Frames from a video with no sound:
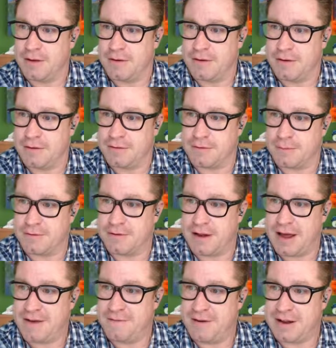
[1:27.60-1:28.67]
someone said,
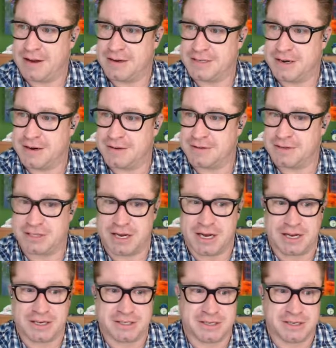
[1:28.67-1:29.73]
I volunteer as a
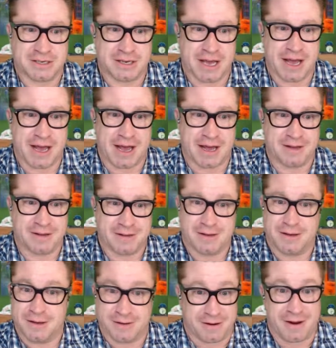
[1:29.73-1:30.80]
judge. Yeah.
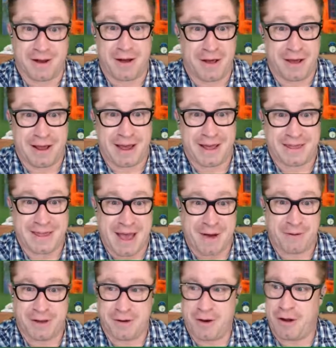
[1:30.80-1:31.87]
There you go. I like that. We
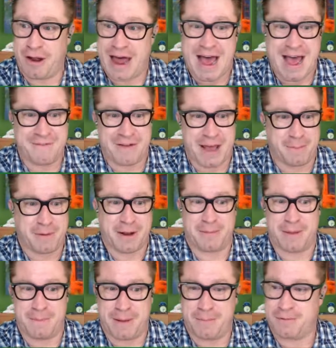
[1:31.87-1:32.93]
can go live and I can put up the
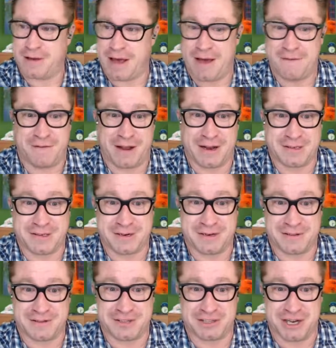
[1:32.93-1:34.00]
people say, I volunteered as
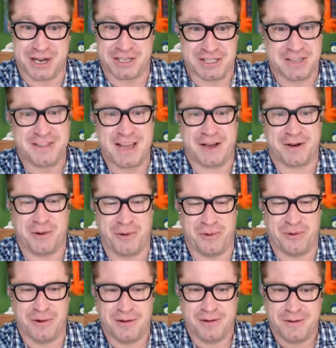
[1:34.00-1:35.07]
a judge. Isn't that
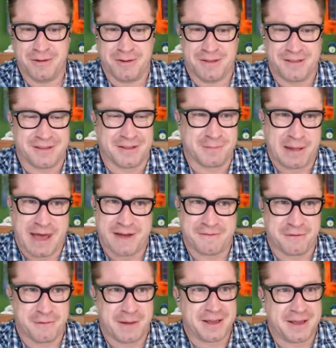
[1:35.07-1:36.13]
cool? This
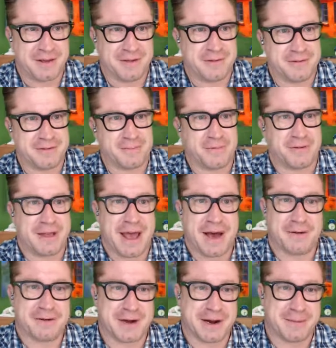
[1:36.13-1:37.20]
platform I use. So yeah, we're
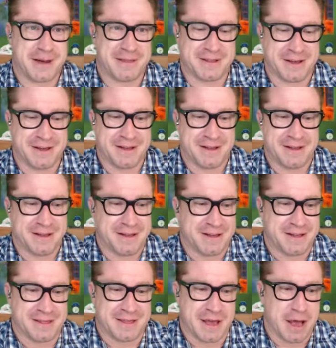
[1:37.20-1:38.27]
talking about the
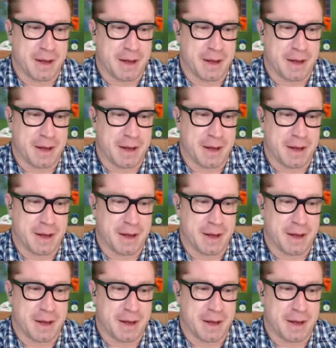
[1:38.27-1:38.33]
Hemp